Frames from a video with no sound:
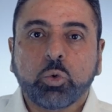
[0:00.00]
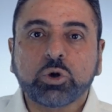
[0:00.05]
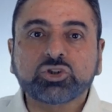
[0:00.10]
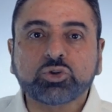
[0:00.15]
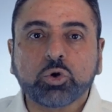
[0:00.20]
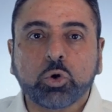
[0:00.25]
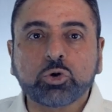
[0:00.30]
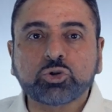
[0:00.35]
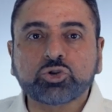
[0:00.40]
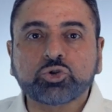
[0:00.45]

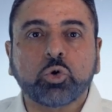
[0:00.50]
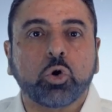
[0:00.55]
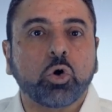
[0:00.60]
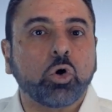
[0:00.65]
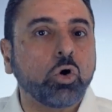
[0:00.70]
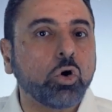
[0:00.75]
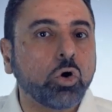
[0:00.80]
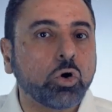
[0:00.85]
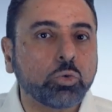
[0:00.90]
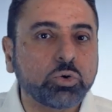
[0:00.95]
was also
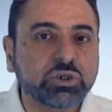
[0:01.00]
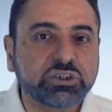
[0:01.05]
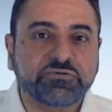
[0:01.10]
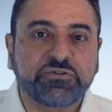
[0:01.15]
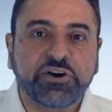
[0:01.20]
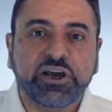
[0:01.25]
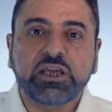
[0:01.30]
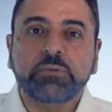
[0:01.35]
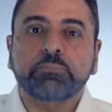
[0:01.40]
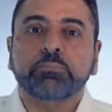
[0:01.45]
always
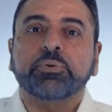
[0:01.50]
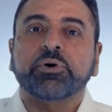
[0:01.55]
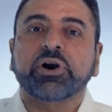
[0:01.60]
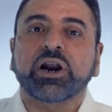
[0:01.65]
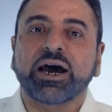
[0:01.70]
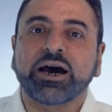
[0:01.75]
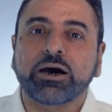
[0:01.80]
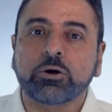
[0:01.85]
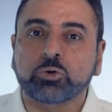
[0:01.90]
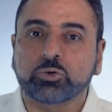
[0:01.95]
very
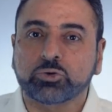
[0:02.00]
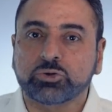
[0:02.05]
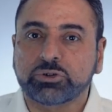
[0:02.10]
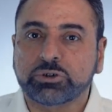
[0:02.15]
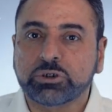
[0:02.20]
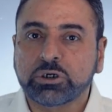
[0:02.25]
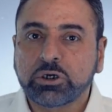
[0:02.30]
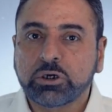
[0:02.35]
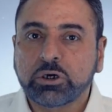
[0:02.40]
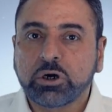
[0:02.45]

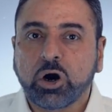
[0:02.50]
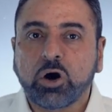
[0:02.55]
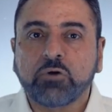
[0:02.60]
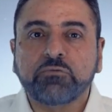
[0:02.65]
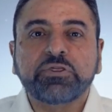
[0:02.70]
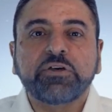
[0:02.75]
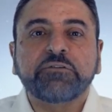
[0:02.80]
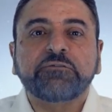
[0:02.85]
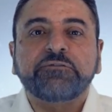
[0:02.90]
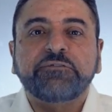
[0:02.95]
proud
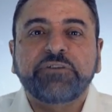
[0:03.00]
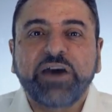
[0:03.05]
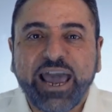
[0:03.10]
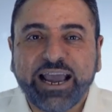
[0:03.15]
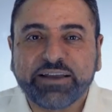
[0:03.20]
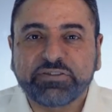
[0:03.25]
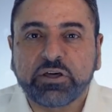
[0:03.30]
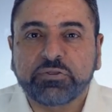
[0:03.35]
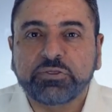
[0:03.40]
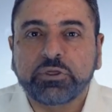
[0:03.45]
of the
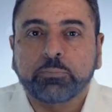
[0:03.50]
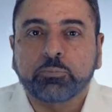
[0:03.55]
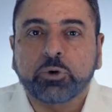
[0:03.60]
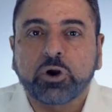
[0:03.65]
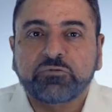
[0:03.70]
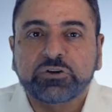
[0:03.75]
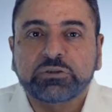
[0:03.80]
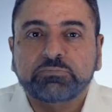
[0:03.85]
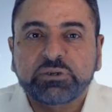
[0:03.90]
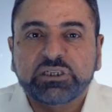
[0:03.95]
fact that the
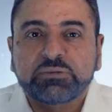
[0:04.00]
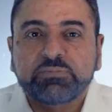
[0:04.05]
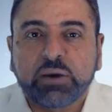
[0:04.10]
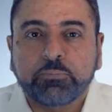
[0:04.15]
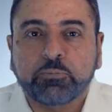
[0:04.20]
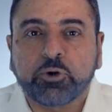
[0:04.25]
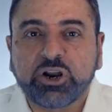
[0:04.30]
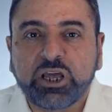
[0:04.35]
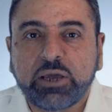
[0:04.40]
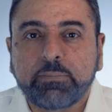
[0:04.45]
Prophet, peace be
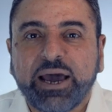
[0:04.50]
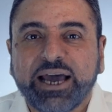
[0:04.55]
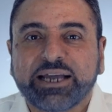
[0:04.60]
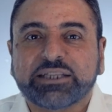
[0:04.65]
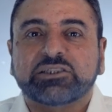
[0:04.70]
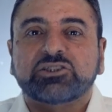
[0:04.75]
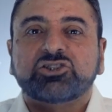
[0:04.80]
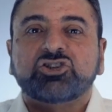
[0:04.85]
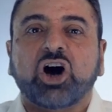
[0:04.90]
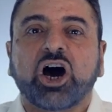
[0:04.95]
upon him,
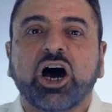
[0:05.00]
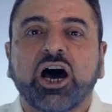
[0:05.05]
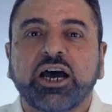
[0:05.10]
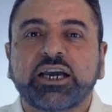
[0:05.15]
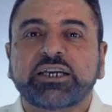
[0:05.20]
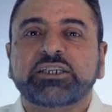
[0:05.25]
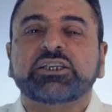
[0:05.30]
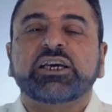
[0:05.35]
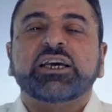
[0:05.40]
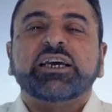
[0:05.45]
had
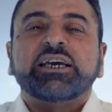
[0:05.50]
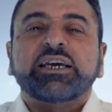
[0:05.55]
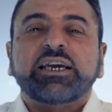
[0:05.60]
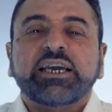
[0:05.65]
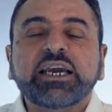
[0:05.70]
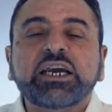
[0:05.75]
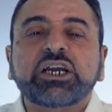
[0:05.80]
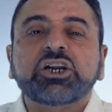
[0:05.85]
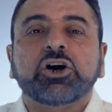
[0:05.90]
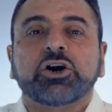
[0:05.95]
died
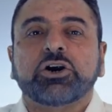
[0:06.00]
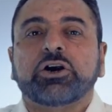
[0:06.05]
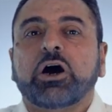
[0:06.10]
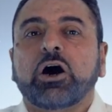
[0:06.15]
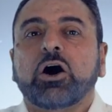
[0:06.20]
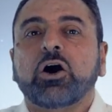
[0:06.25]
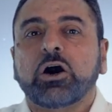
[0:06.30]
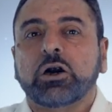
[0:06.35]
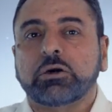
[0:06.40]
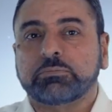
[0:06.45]
in her
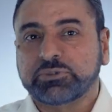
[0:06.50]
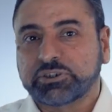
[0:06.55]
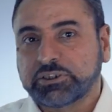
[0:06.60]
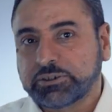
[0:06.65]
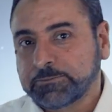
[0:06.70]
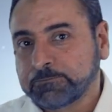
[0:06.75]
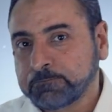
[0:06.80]
arms.